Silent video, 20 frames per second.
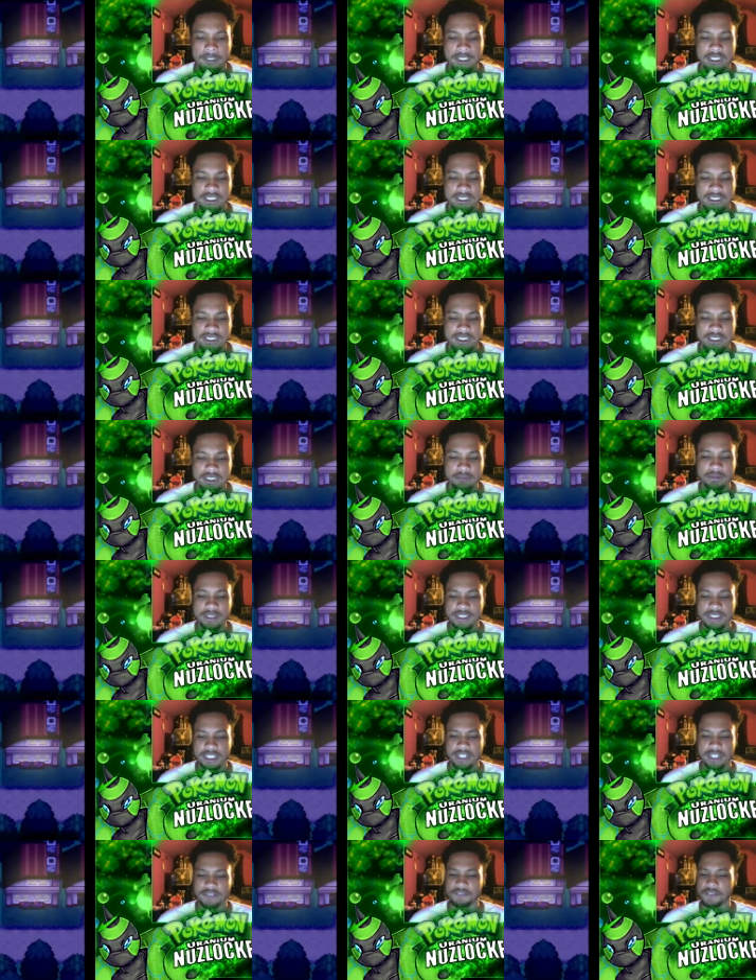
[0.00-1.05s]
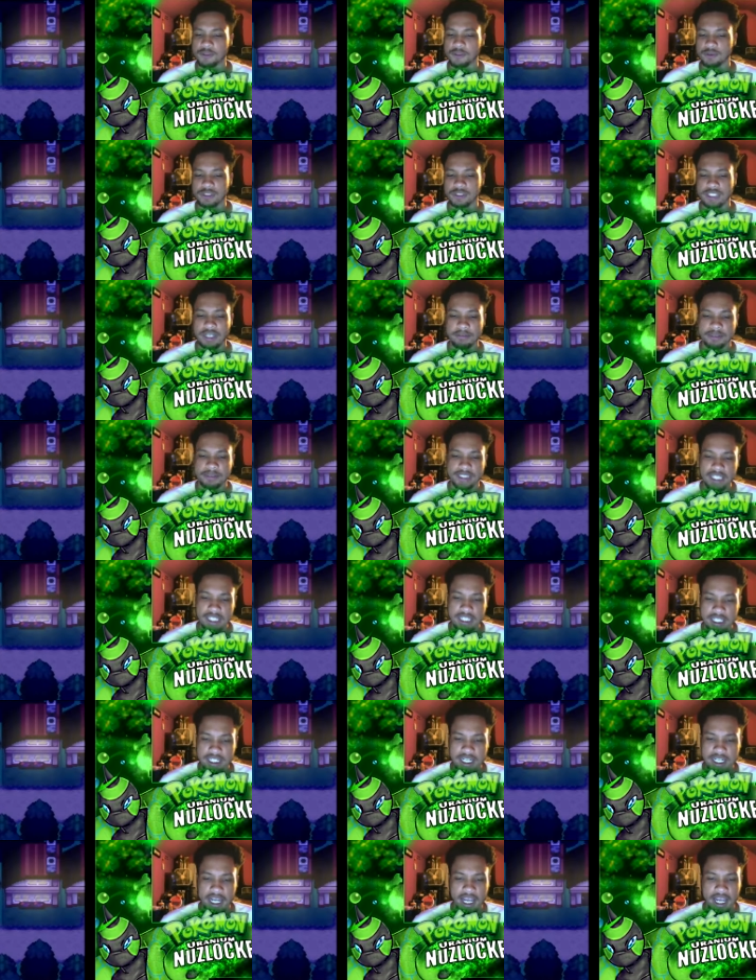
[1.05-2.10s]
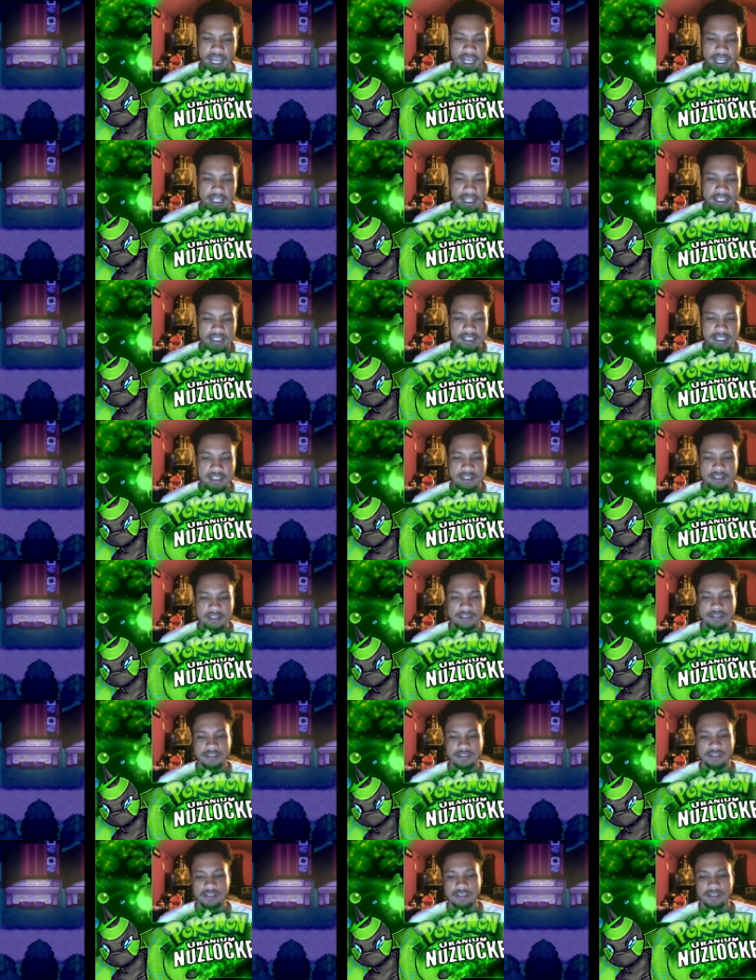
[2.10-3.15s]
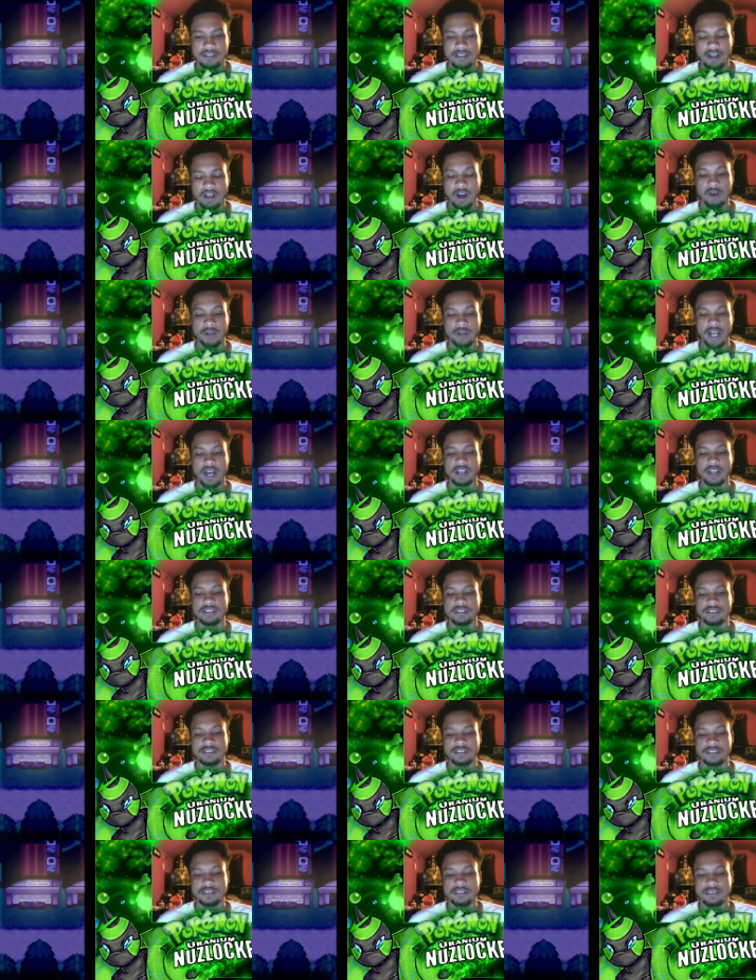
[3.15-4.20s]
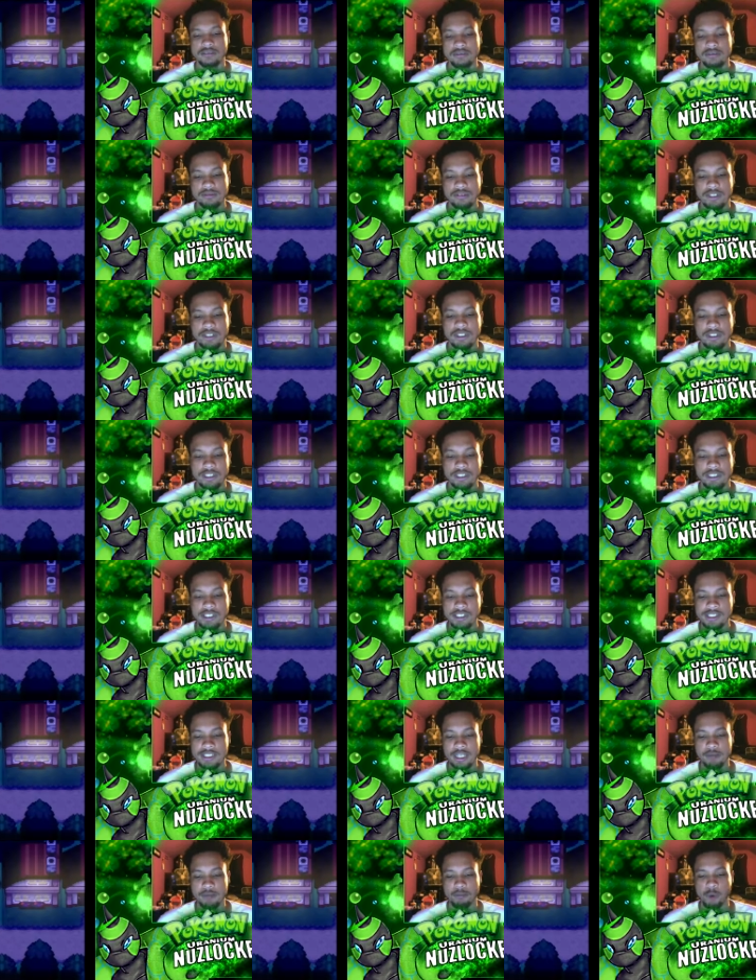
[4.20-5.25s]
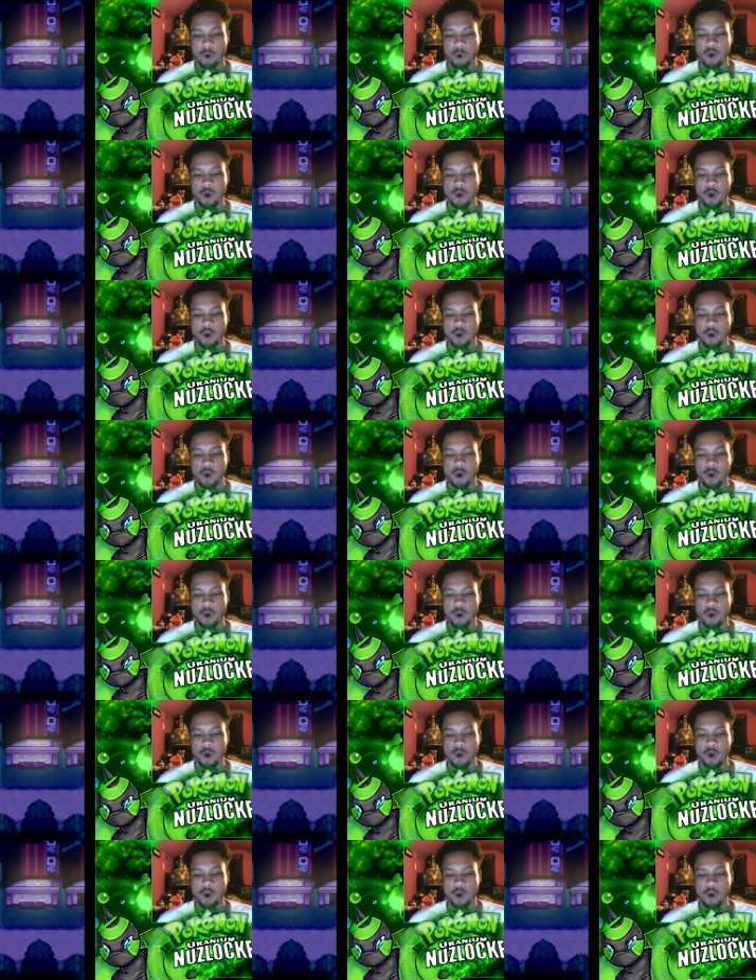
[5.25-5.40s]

Simply take a few steps in and... Oh god, he said, What?